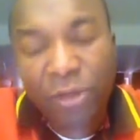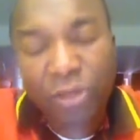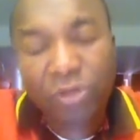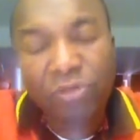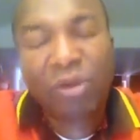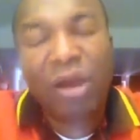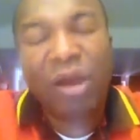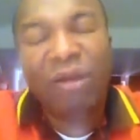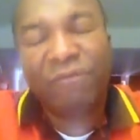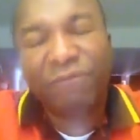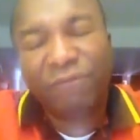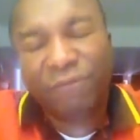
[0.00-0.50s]

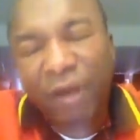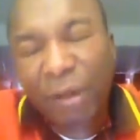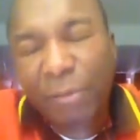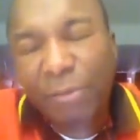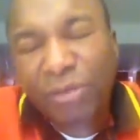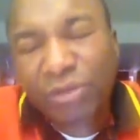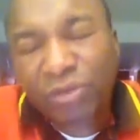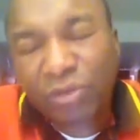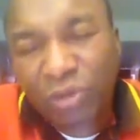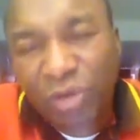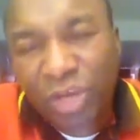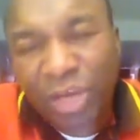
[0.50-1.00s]
You are
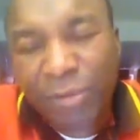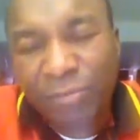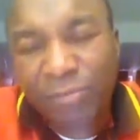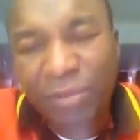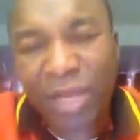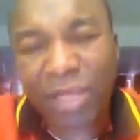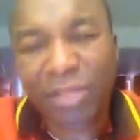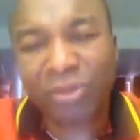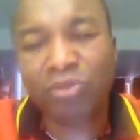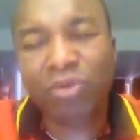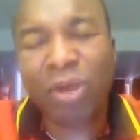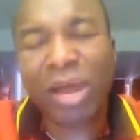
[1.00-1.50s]
affirming to him
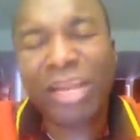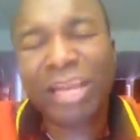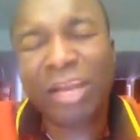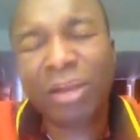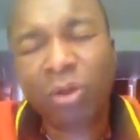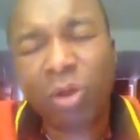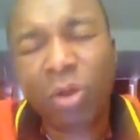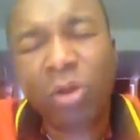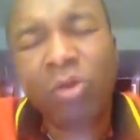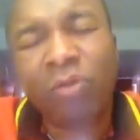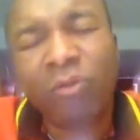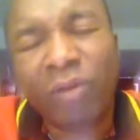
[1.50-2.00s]
that you are the
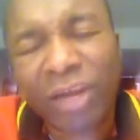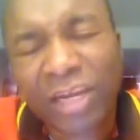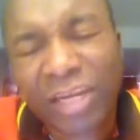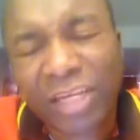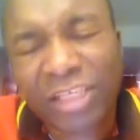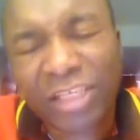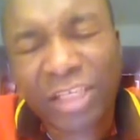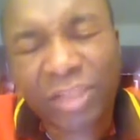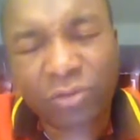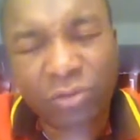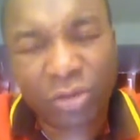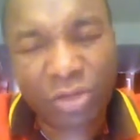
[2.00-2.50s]
Lord over
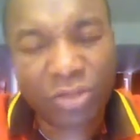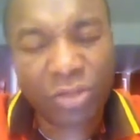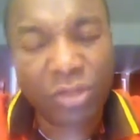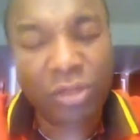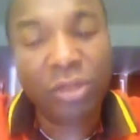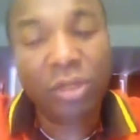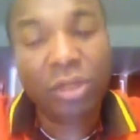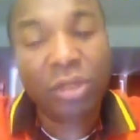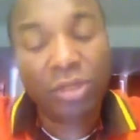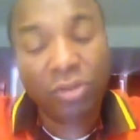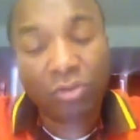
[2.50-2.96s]
this situation.